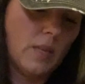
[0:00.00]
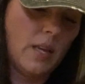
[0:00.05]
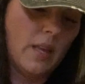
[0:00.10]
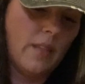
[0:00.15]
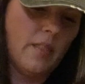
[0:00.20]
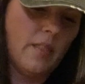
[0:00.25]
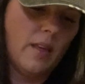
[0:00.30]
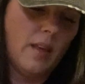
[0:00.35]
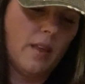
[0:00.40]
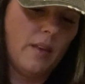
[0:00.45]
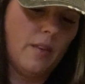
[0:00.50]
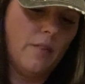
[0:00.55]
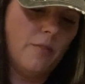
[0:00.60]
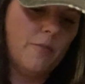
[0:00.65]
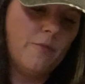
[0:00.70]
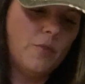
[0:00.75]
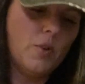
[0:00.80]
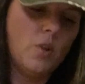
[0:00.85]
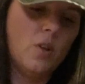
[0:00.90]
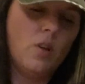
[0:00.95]
and then
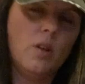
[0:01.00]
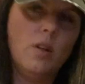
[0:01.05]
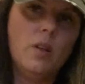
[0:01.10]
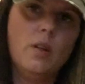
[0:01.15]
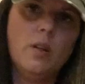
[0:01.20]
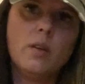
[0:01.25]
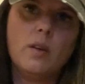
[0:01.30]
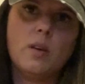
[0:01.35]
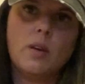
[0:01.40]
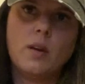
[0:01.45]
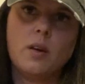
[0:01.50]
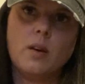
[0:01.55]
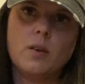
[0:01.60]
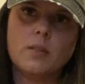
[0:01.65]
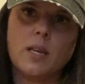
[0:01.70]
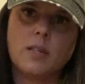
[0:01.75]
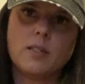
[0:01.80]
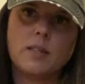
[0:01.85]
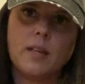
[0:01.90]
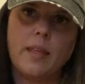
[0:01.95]
full goes
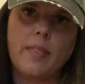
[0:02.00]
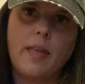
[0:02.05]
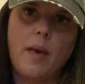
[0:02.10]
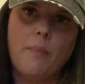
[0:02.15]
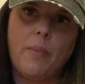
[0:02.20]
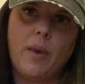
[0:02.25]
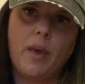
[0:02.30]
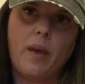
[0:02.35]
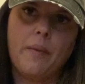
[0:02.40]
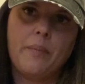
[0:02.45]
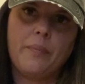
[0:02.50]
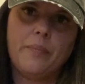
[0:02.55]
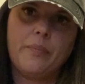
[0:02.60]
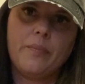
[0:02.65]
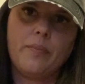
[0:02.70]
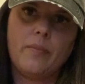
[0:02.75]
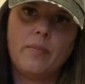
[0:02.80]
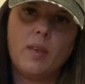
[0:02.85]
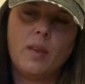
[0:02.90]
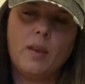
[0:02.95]
out to like that big.
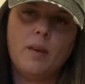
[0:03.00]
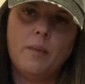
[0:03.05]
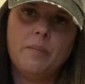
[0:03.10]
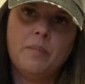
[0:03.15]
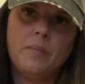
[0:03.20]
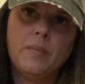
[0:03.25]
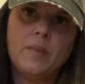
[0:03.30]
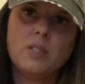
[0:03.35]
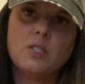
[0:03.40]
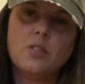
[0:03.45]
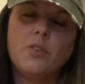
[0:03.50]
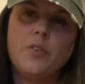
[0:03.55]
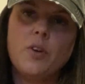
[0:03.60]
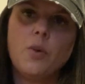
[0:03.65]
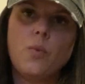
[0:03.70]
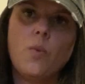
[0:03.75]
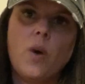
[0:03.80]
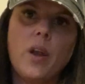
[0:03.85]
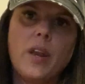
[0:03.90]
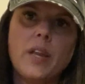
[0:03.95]
So if
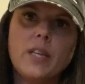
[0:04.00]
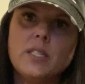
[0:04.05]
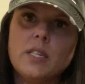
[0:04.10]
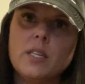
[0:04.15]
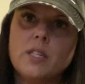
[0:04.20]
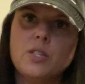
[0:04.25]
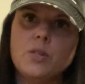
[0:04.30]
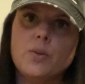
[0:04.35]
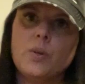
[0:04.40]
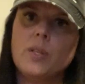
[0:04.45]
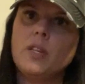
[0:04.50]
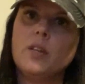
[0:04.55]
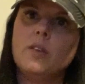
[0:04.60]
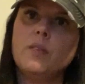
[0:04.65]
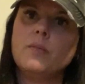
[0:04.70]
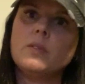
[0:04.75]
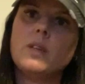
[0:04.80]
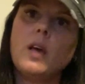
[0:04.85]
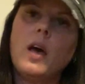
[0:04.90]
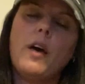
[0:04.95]
you're wanting to do a
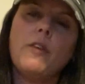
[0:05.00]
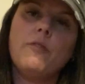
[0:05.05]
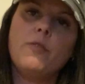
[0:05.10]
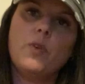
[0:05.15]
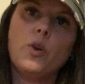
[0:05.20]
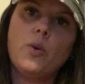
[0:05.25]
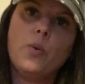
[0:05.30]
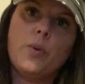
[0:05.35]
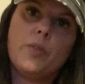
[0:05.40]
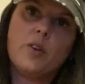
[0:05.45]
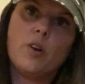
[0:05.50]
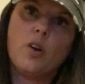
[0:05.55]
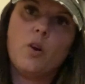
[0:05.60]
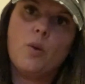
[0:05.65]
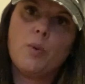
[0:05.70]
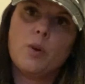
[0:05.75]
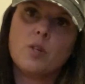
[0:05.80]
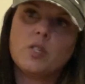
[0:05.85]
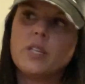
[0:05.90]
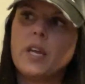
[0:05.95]
little photo with your
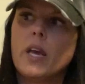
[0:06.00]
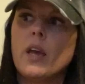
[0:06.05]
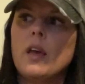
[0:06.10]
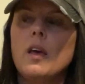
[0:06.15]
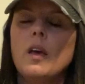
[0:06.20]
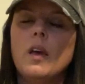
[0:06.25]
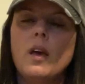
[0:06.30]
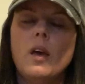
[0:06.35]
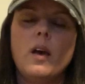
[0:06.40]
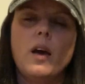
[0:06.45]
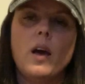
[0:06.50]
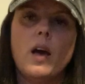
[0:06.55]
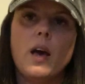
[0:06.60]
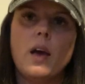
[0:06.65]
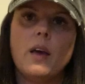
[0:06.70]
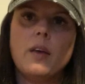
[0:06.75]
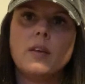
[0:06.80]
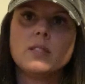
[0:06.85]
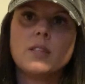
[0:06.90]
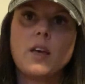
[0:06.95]
GoPro stick,
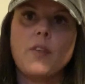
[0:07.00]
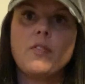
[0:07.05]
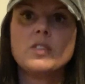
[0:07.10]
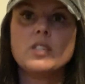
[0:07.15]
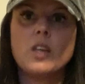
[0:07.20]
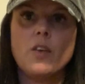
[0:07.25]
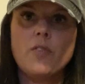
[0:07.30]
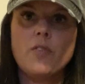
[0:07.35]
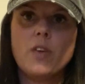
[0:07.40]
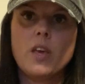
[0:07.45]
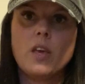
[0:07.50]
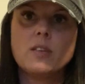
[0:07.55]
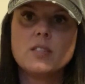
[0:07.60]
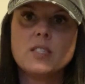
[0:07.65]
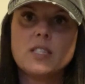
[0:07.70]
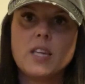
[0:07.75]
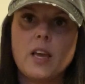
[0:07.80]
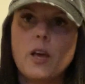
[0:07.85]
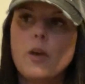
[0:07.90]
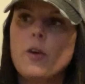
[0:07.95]
it's got the selfie
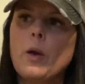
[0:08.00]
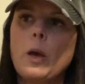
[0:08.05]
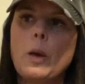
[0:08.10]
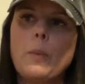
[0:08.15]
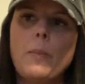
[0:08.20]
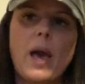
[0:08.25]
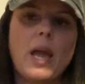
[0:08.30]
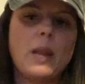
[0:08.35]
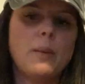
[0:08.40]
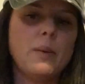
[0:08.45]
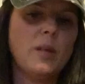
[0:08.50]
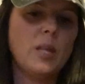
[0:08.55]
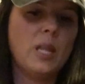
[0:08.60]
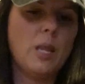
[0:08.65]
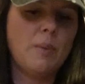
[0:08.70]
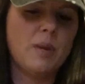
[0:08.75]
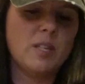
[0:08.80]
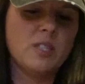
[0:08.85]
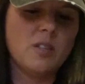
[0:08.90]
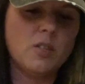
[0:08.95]
stick
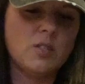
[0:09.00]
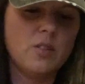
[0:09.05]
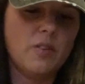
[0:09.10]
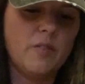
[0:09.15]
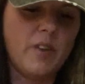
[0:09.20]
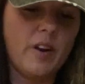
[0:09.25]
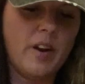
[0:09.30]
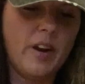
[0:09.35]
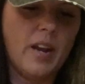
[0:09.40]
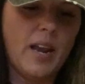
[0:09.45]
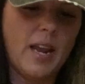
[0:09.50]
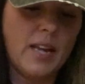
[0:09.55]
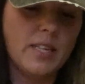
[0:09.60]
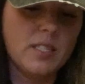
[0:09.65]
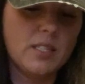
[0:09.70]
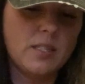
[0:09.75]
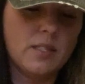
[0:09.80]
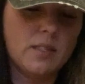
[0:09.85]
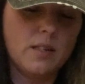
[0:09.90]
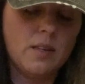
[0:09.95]
compatibility, but it's also very
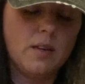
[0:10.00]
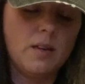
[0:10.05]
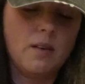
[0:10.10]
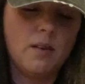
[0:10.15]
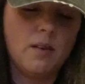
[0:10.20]
nice.